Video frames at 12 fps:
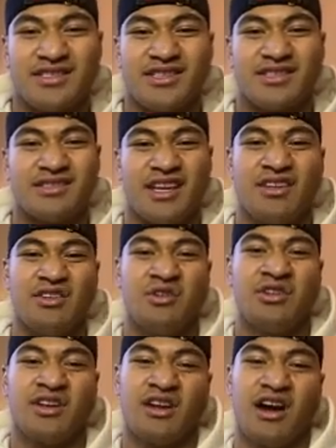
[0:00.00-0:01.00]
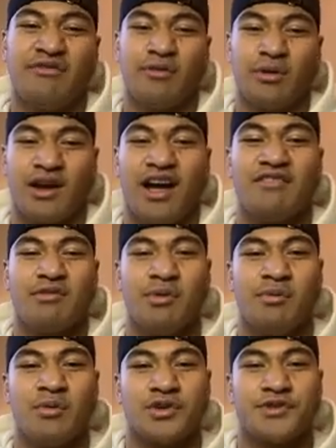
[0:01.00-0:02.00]
just in union I have a
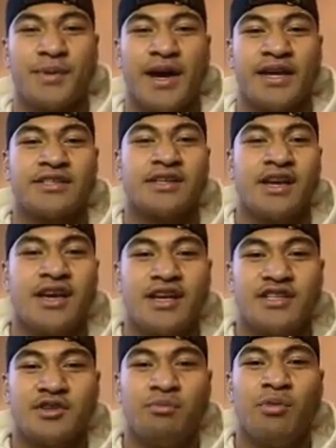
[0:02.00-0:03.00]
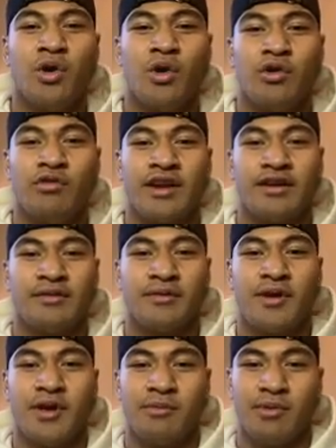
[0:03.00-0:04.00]
bit more space to move and a
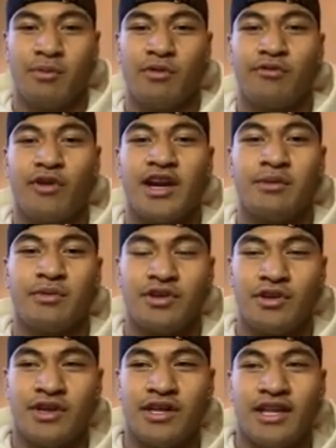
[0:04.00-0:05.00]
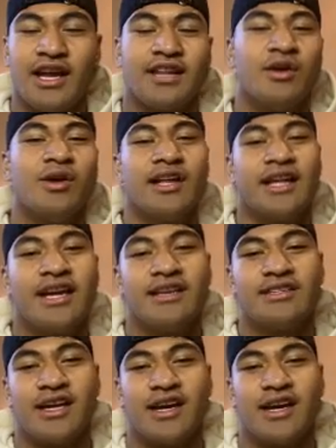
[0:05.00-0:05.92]
bit more freedom in union than in league.